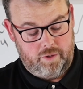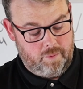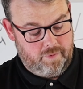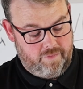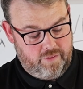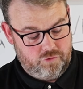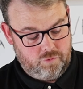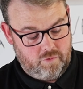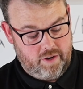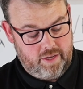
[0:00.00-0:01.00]
one, but
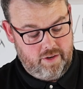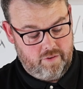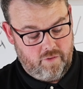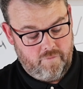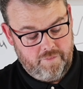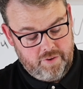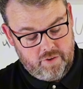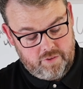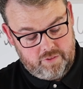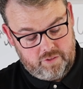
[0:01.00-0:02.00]
this one right here,
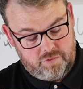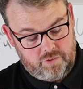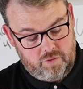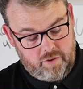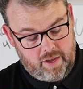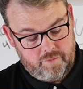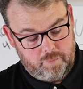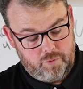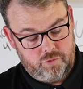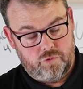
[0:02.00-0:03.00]
they still have
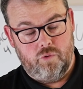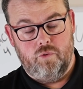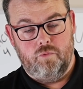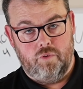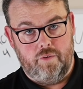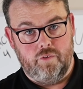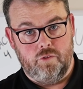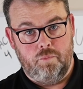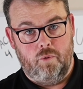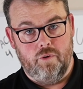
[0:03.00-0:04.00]
a boost
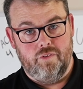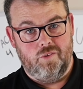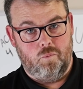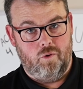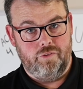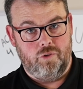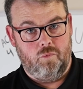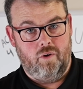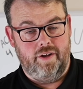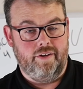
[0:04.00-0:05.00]
reference port, the
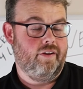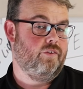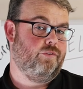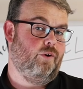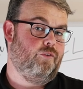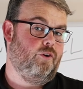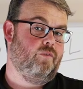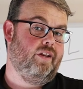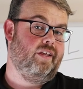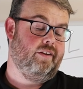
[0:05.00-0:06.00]
1-to-1. So if you're
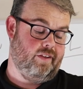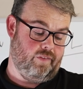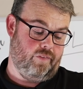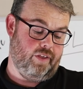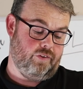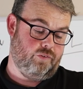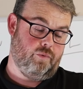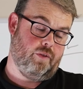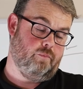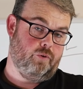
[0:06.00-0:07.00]
running this
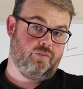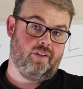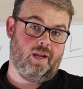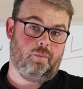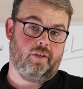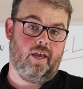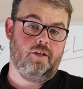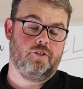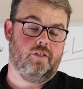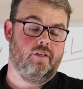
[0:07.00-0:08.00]
with a boosted
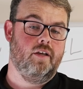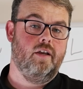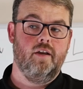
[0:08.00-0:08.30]
application,